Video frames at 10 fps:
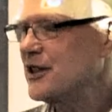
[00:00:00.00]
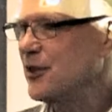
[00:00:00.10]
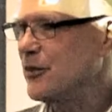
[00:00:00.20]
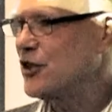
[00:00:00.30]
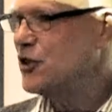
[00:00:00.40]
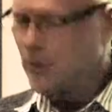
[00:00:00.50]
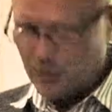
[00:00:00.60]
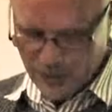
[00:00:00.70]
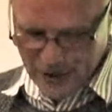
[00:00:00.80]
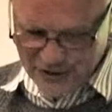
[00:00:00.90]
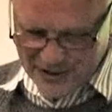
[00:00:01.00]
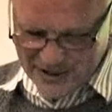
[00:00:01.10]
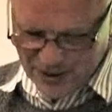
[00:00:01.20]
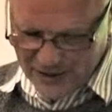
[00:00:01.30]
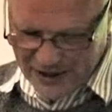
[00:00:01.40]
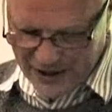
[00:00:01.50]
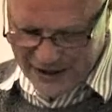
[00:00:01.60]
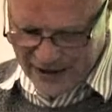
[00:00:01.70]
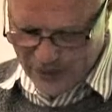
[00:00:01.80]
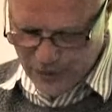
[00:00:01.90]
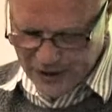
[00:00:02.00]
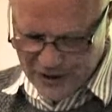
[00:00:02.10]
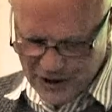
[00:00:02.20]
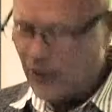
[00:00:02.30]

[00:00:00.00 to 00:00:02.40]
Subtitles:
somebody should be proposing something like that within the